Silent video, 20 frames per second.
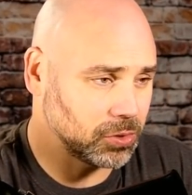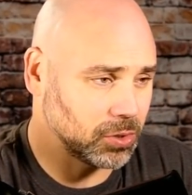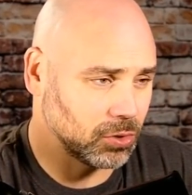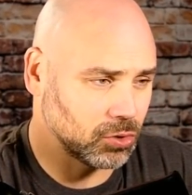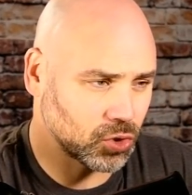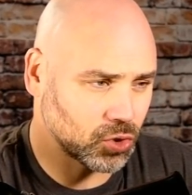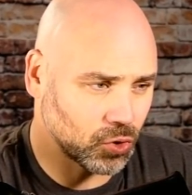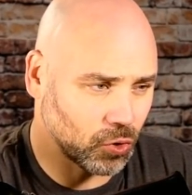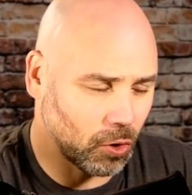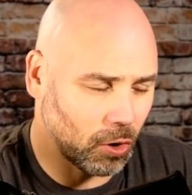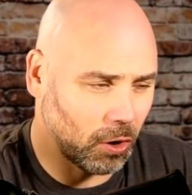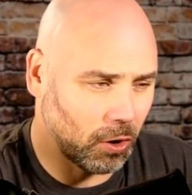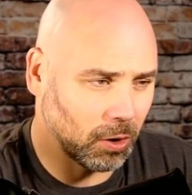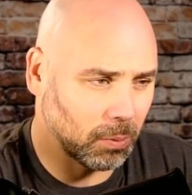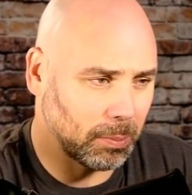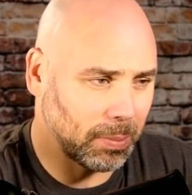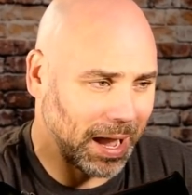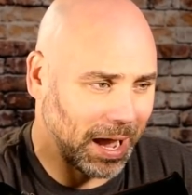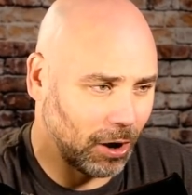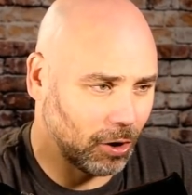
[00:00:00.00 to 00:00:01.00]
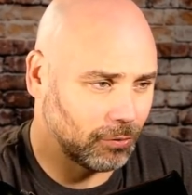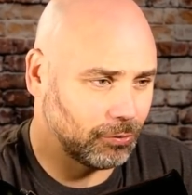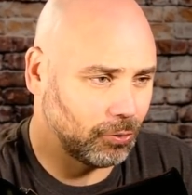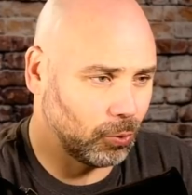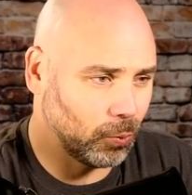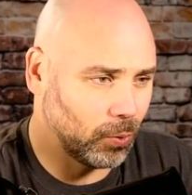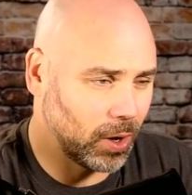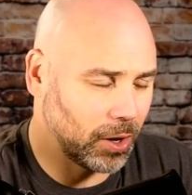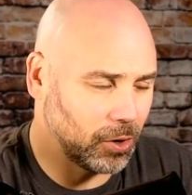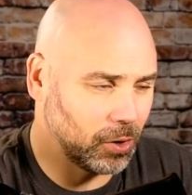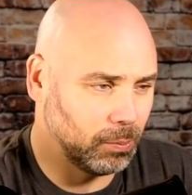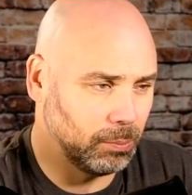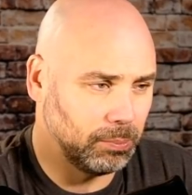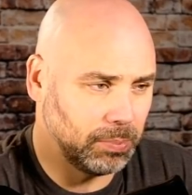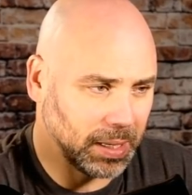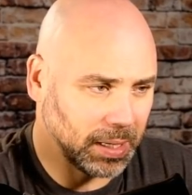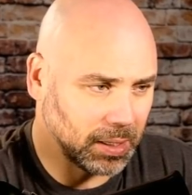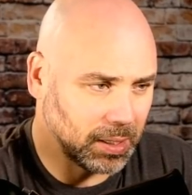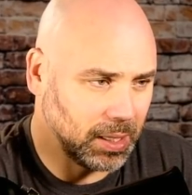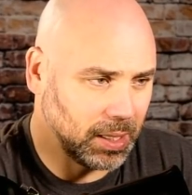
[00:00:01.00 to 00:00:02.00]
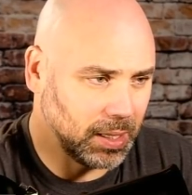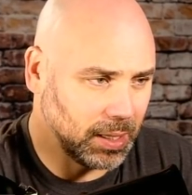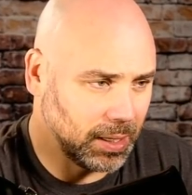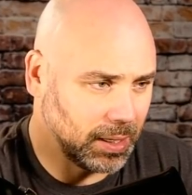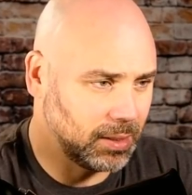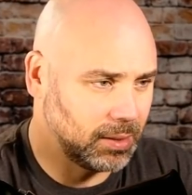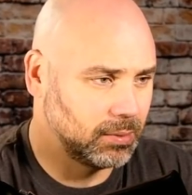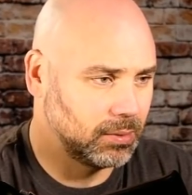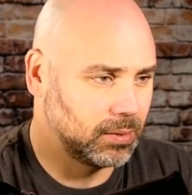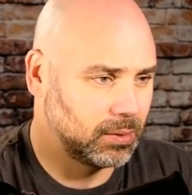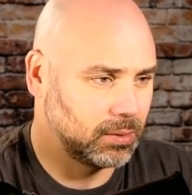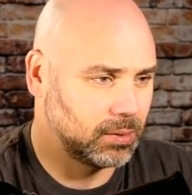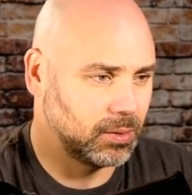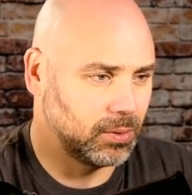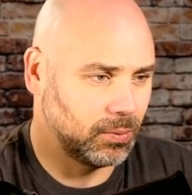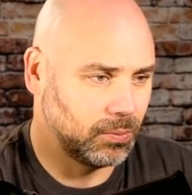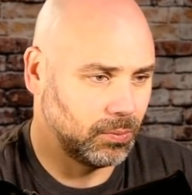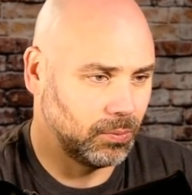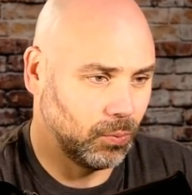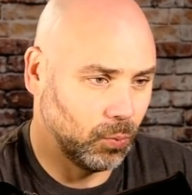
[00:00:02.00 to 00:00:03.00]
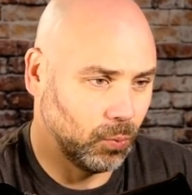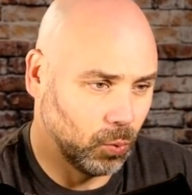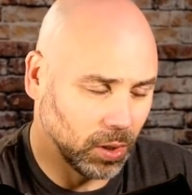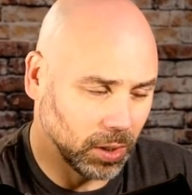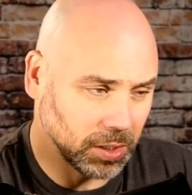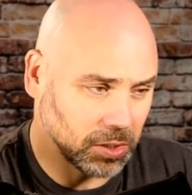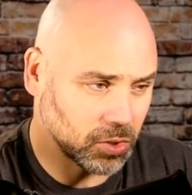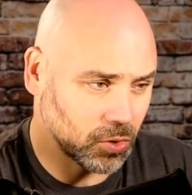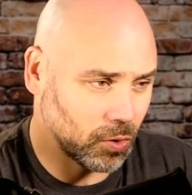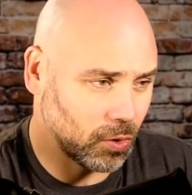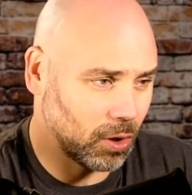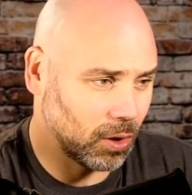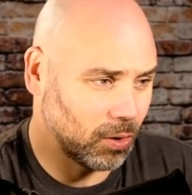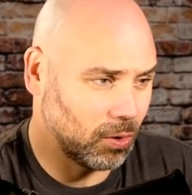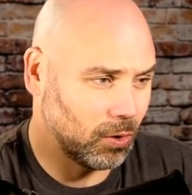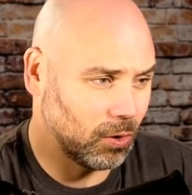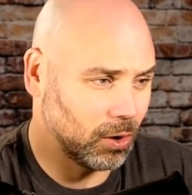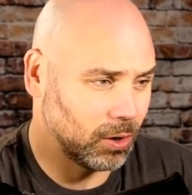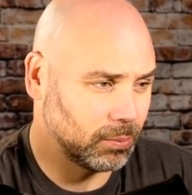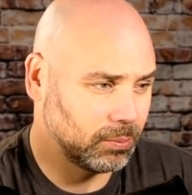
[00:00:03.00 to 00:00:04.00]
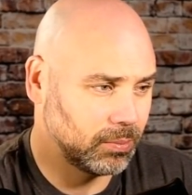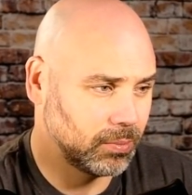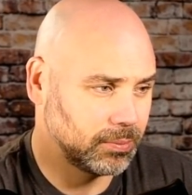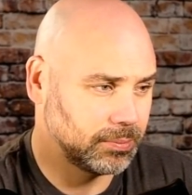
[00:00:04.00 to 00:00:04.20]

Strong, powerful runner, big kid, really strong arm.